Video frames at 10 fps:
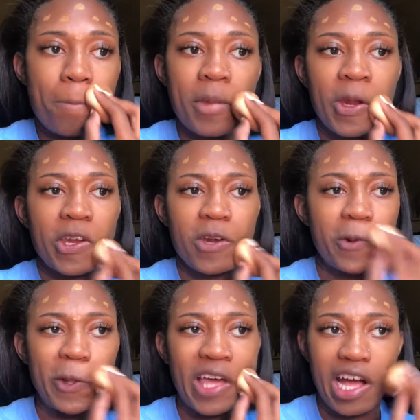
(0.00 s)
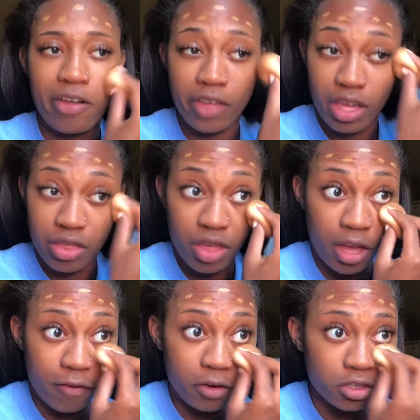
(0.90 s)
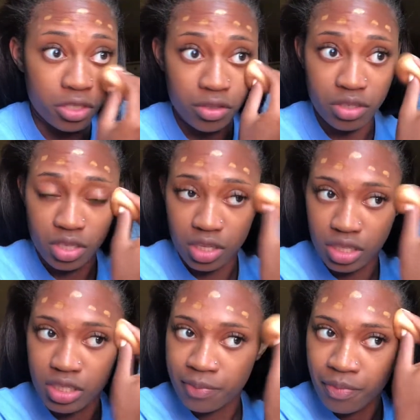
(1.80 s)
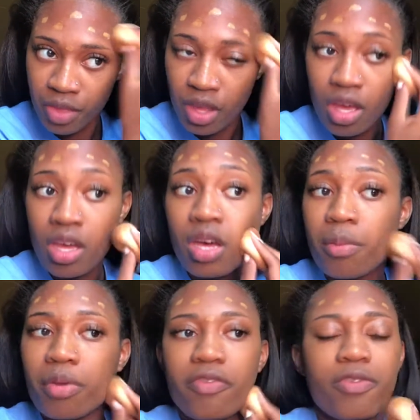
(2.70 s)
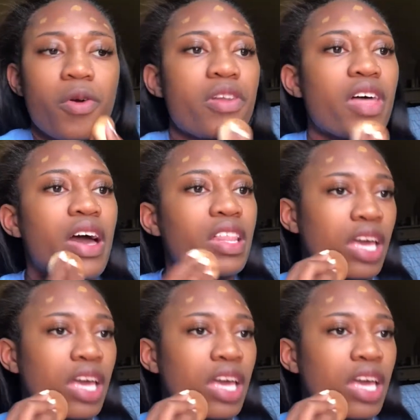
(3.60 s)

And I didn't really have like a thing for juices before that.